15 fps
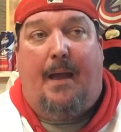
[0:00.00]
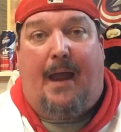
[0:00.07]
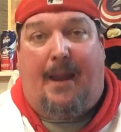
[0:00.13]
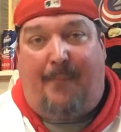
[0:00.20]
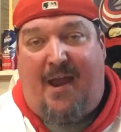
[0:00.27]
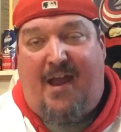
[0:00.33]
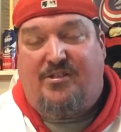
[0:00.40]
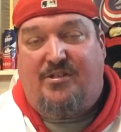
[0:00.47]

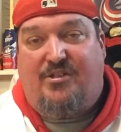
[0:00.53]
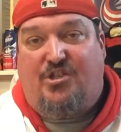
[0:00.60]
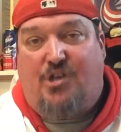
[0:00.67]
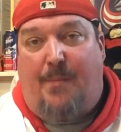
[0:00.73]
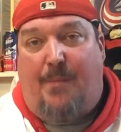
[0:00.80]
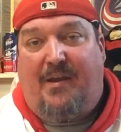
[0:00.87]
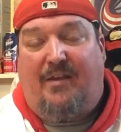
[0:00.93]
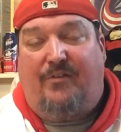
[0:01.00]
imagine
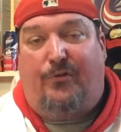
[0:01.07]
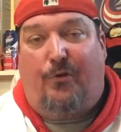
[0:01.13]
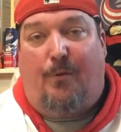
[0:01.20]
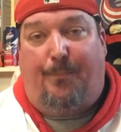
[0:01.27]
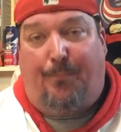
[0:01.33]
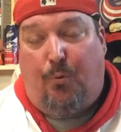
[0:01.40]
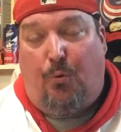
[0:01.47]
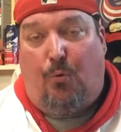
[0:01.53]
jumping into a
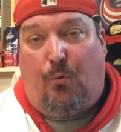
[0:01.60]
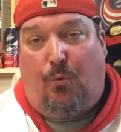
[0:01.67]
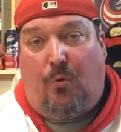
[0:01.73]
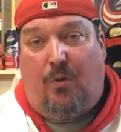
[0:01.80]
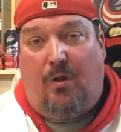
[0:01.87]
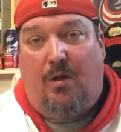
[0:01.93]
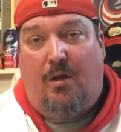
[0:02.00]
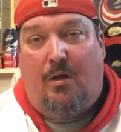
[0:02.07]

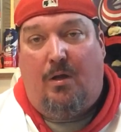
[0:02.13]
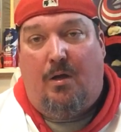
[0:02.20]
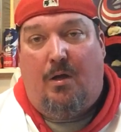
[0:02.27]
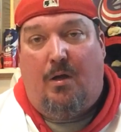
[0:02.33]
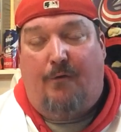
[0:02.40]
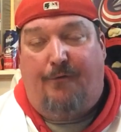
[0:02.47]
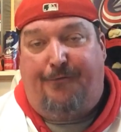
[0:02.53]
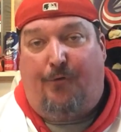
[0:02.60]
pool
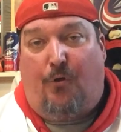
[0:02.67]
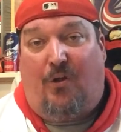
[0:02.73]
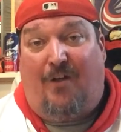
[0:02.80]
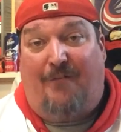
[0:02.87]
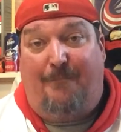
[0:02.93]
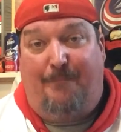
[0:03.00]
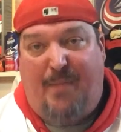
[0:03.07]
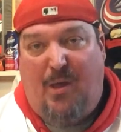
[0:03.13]

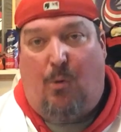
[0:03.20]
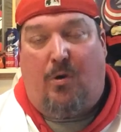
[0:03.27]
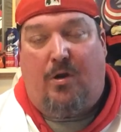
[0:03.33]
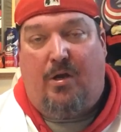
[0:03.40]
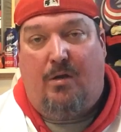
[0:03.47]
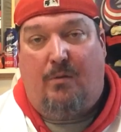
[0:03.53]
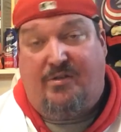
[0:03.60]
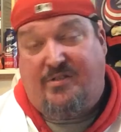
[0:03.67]
full of milk,
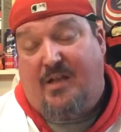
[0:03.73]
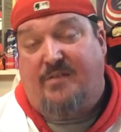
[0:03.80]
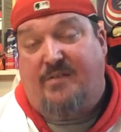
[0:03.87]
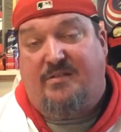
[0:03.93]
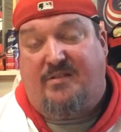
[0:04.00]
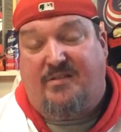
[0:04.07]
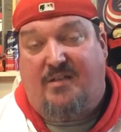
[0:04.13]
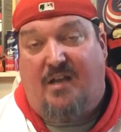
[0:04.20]
which
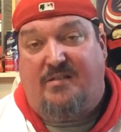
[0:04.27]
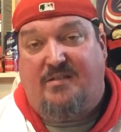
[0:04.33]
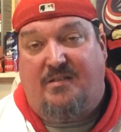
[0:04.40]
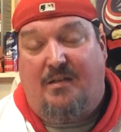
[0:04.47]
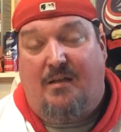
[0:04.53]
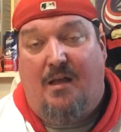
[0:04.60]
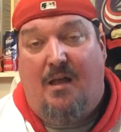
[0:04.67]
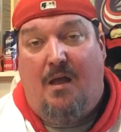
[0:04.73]
sounds
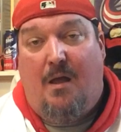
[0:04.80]
disgusting,